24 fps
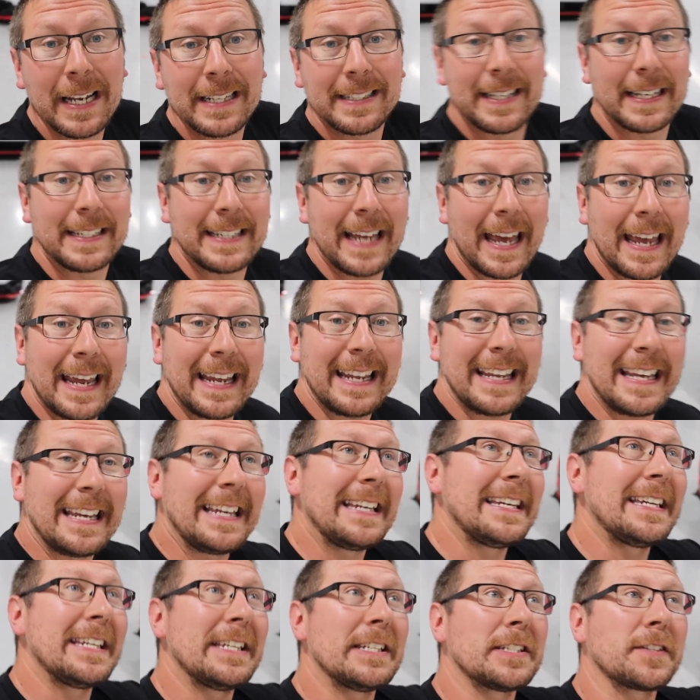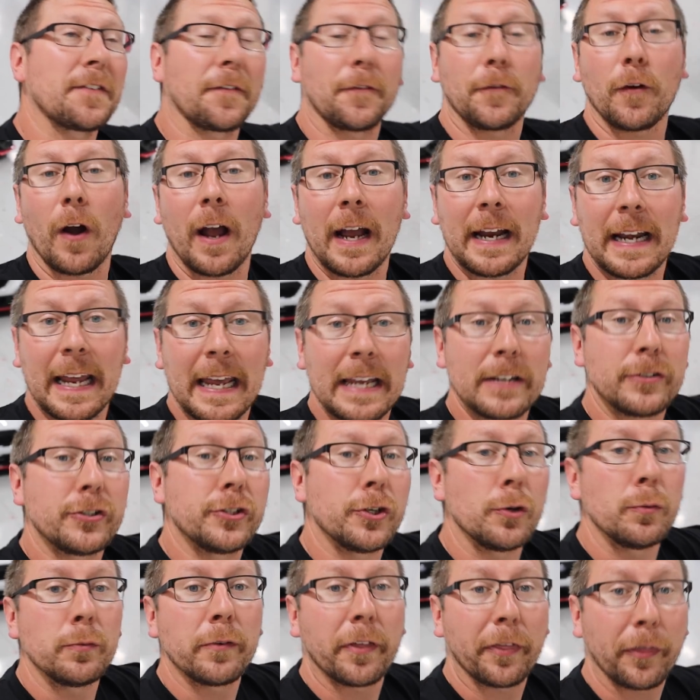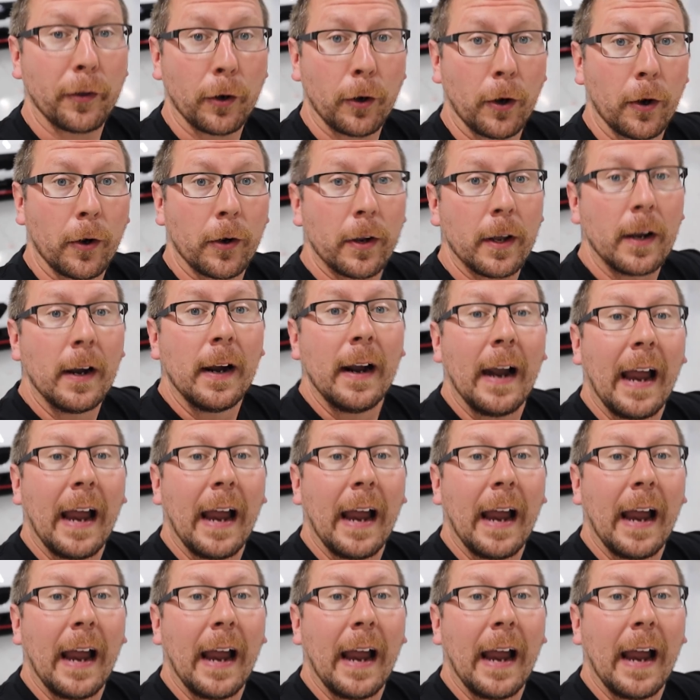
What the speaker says: Today is Friday, June 3rd,